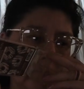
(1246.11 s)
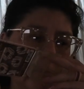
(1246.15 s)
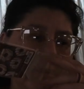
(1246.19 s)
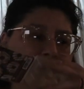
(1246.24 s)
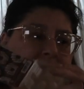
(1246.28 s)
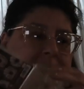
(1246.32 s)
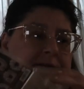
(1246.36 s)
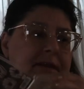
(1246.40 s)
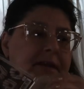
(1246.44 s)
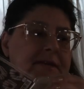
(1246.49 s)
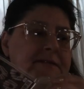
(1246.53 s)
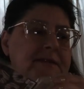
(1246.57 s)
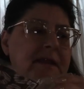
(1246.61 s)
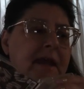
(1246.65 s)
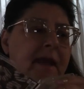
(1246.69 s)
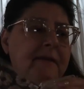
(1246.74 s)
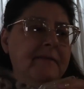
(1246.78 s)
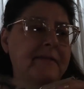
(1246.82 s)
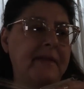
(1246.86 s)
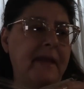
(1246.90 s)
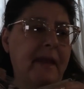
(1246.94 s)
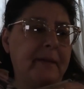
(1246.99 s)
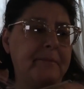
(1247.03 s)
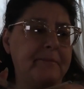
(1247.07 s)
it does
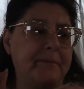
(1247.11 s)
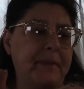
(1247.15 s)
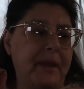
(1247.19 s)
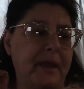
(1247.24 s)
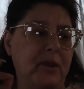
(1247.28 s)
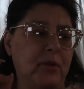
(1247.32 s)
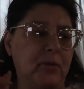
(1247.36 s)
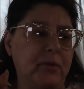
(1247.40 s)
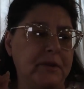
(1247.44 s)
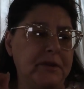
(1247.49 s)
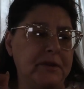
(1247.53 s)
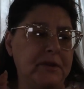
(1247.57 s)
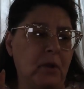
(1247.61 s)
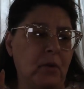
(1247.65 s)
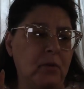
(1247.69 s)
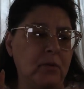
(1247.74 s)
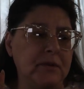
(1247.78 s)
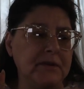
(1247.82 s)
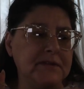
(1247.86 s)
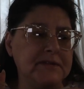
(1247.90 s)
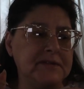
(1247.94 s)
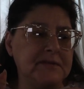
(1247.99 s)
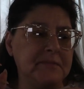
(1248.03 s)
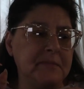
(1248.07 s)
have that bakery
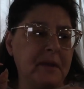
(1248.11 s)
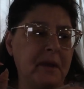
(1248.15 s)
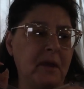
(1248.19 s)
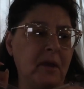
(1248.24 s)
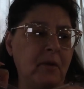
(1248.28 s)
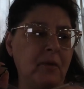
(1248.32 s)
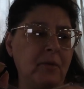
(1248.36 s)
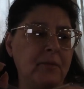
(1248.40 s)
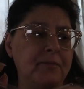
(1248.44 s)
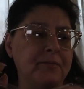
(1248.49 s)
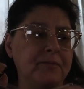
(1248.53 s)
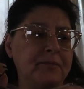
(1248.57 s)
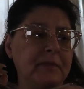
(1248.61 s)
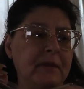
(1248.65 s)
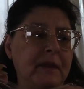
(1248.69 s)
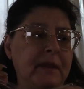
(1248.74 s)
donut smell.